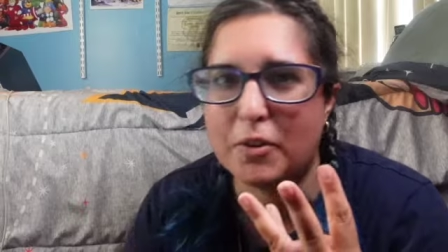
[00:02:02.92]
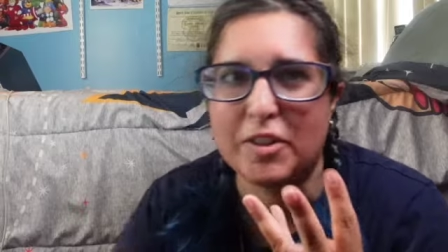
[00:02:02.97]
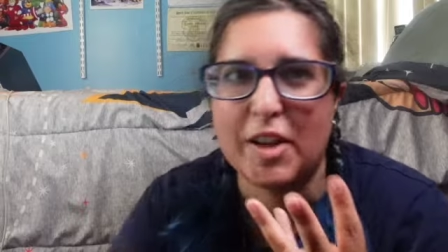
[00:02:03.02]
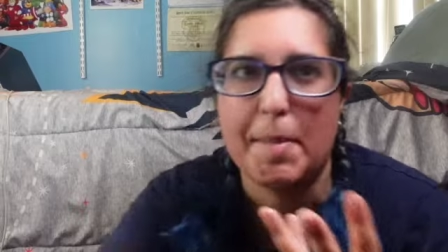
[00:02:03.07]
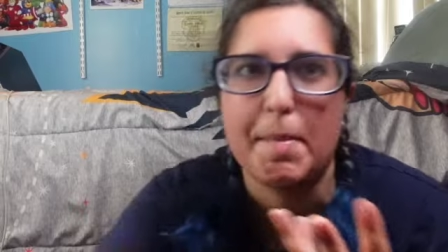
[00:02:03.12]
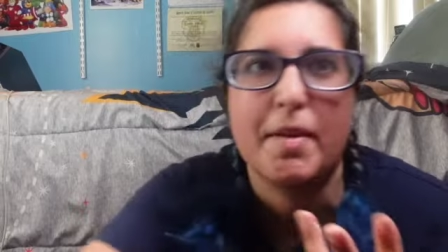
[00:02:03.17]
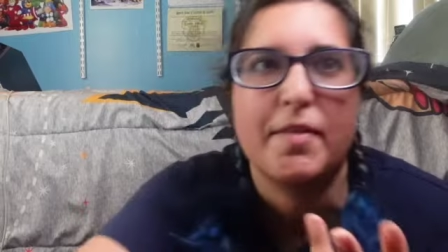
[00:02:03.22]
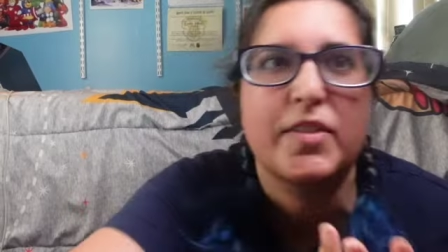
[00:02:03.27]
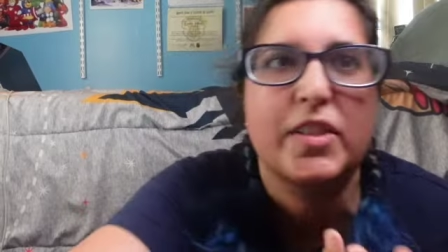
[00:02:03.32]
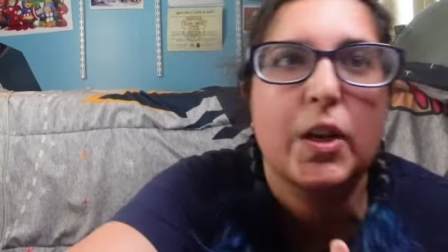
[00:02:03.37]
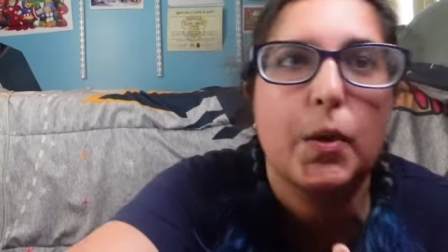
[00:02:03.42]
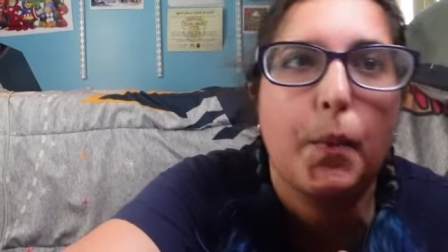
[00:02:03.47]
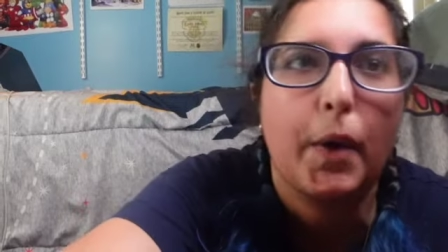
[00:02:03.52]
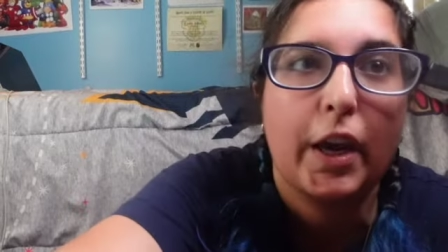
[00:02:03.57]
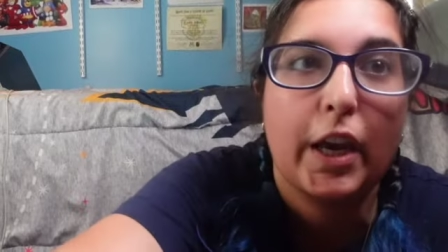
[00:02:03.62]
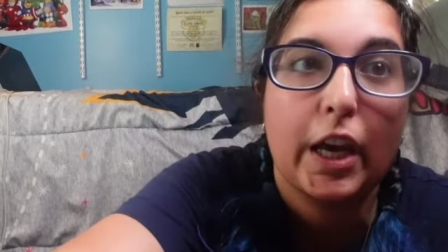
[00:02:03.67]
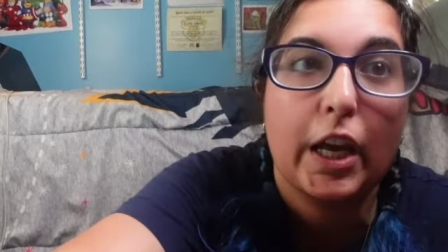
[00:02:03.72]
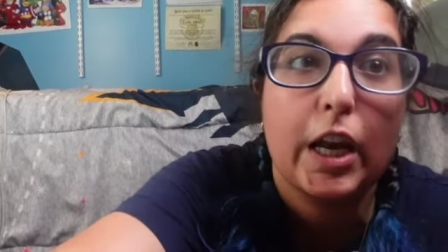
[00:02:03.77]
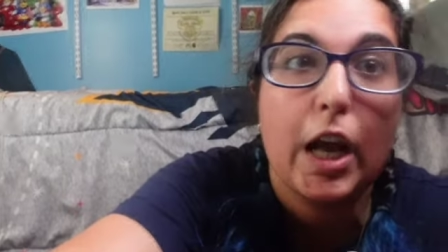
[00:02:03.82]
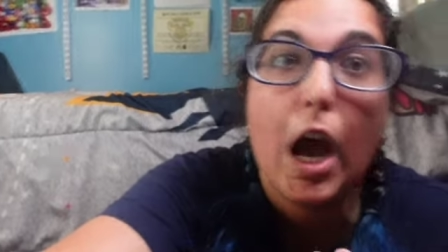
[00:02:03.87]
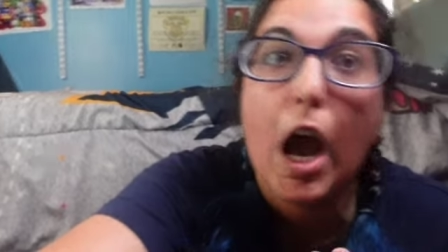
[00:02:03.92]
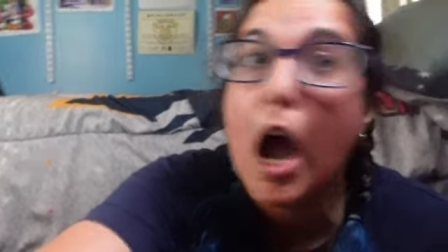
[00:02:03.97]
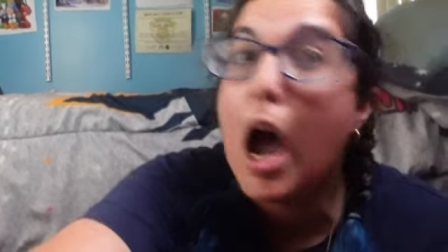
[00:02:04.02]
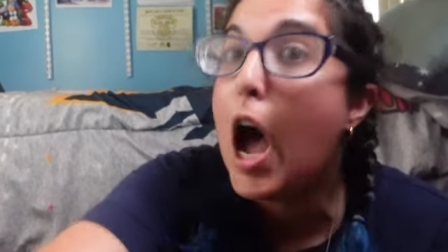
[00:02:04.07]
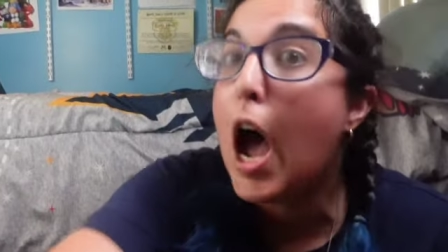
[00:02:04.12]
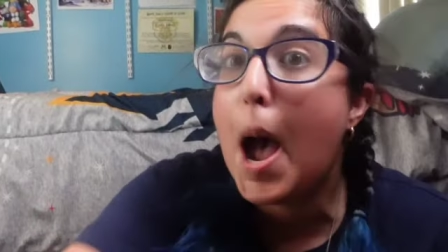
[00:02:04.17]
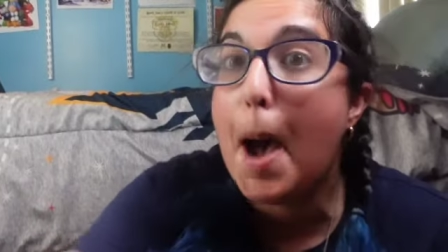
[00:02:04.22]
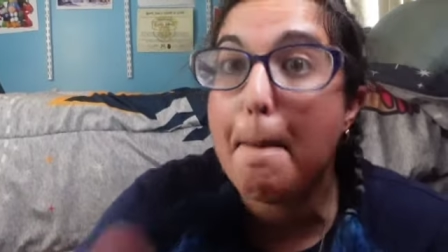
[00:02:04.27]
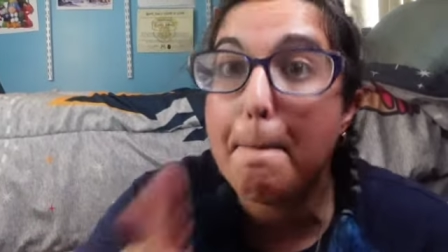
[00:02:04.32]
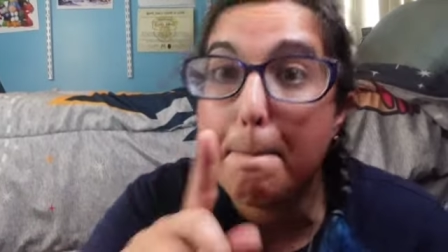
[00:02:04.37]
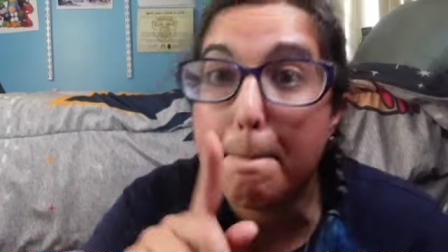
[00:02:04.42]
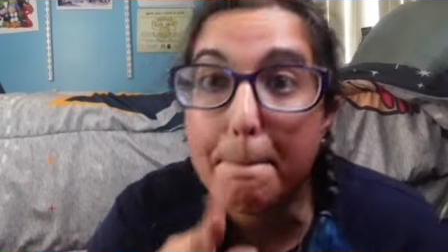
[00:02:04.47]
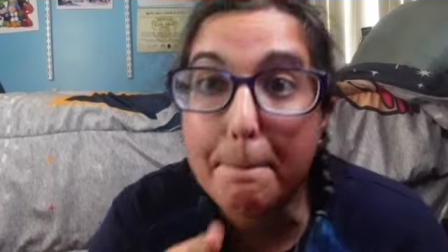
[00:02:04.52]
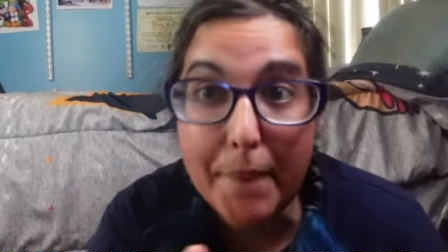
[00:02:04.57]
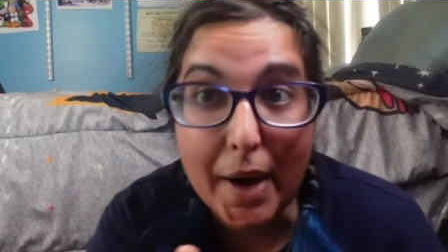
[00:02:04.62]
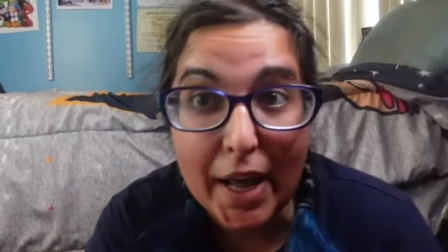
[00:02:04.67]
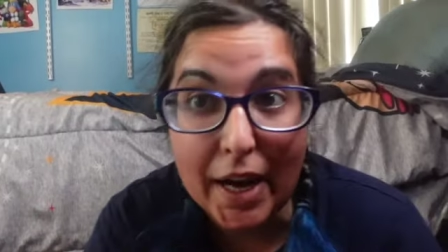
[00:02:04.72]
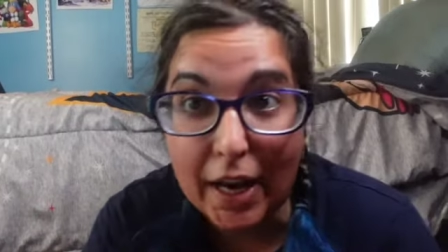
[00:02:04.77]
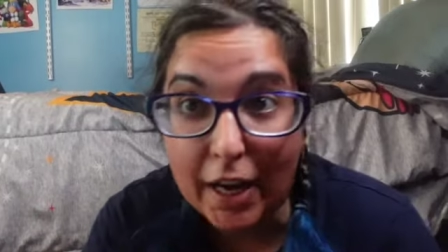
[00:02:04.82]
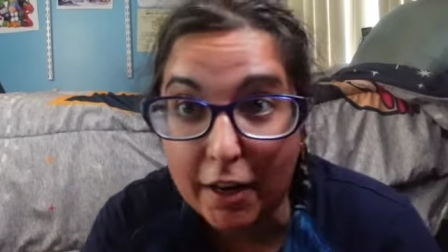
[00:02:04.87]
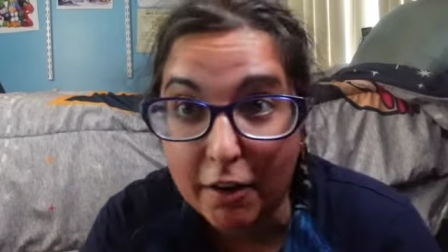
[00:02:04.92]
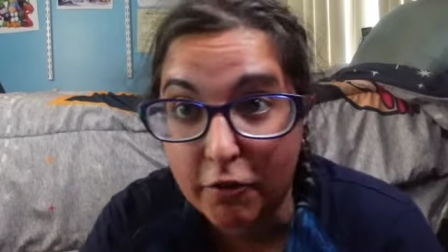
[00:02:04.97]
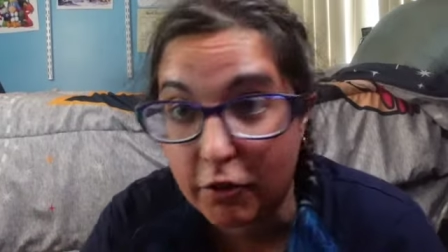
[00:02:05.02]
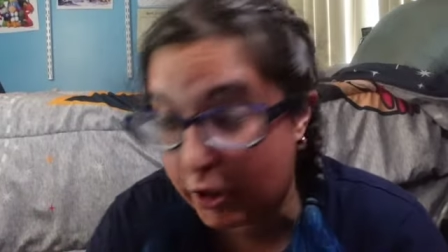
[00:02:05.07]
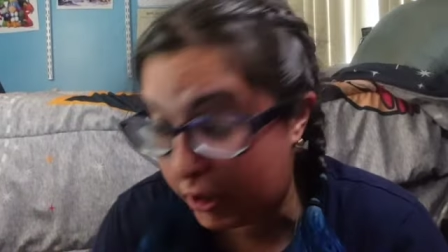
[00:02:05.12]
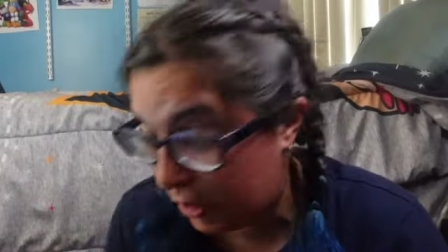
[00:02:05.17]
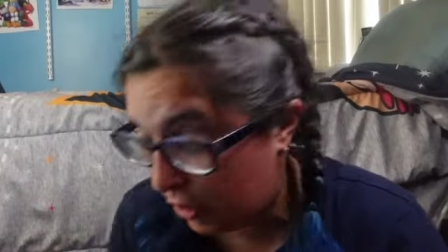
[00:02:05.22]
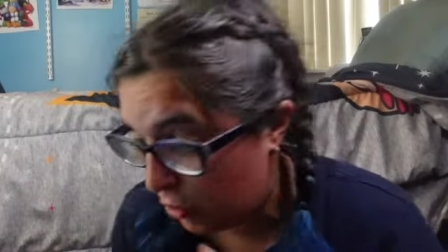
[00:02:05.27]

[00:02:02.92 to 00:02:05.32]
time I've seen Wicked, but I have really